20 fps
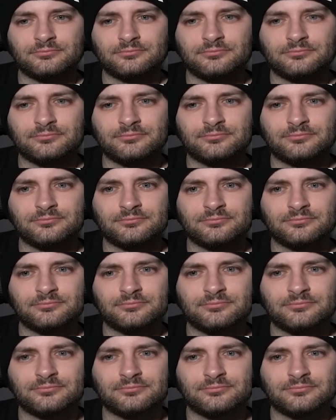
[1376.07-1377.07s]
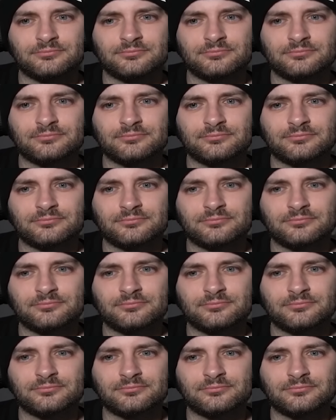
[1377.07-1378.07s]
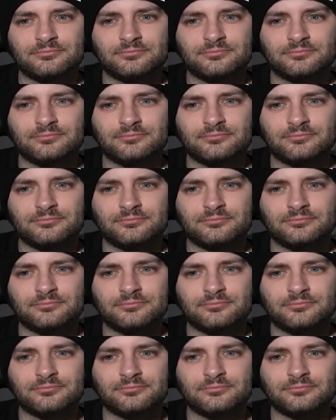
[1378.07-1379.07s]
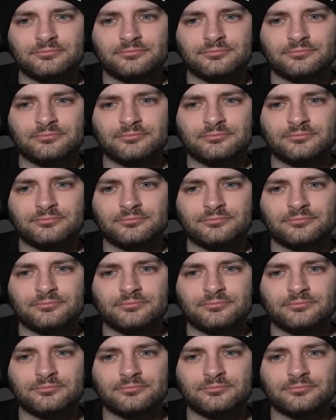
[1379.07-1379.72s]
(silent)